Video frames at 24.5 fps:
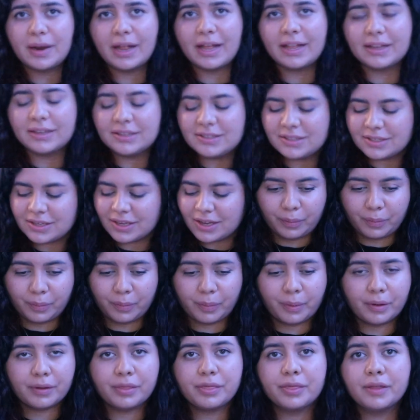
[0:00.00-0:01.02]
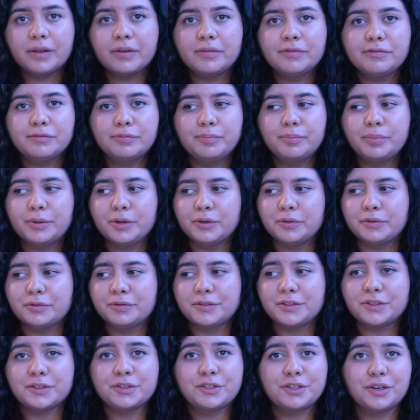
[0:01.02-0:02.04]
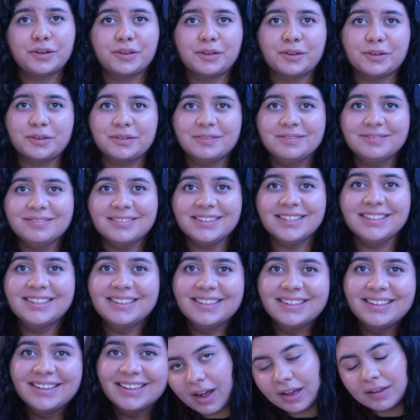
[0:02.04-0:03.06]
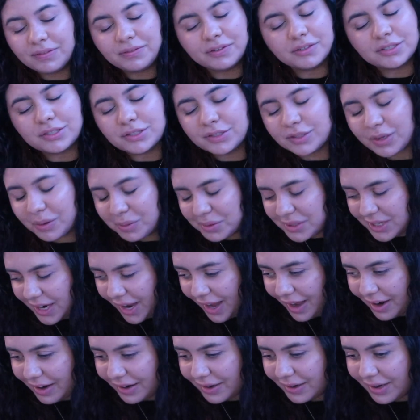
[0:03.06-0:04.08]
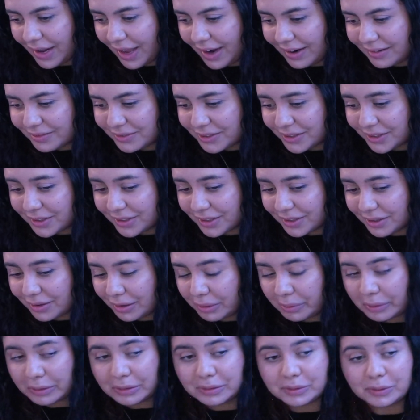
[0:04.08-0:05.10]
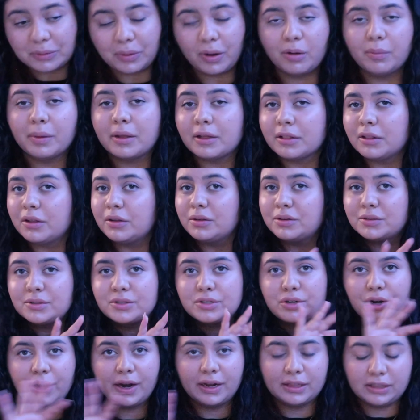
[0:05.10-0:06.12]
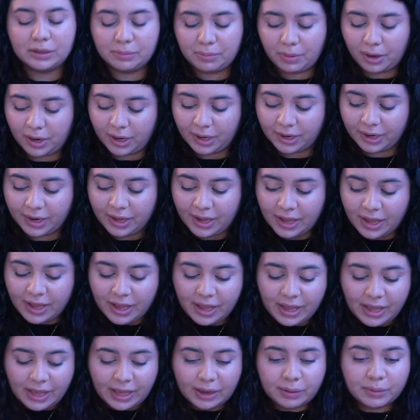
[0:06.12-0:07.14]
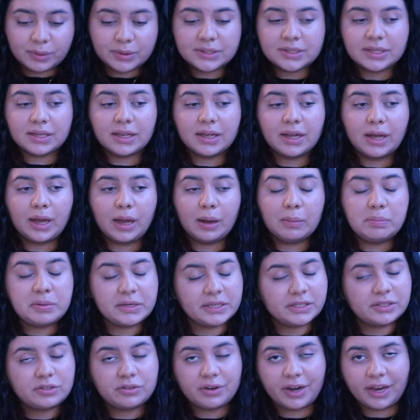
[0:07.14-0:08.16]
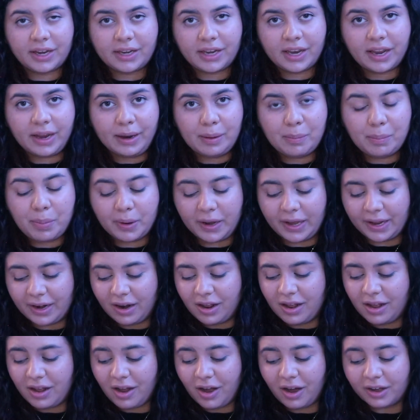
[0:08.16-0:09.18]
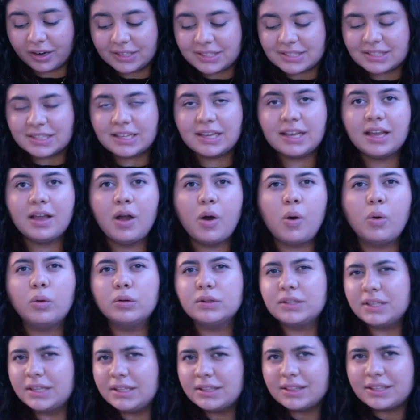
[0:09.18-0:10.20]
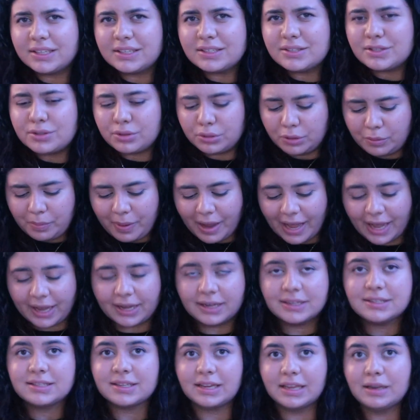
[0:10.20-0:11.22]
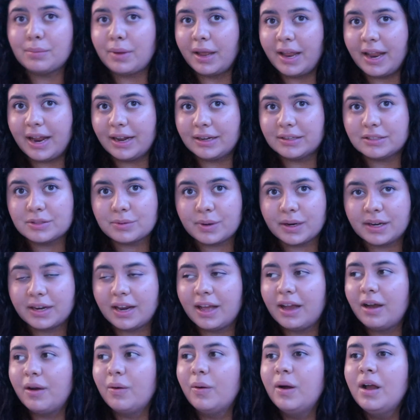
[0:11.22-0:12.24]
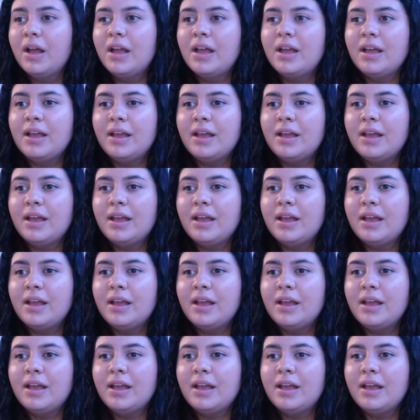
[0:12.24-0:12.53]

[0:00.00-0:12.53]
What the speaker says: bags worth of proof to show you. I feel so tired after going through all my clothes, trying them on. It was a bit draining, but honestly, holding these two bags in my hands right now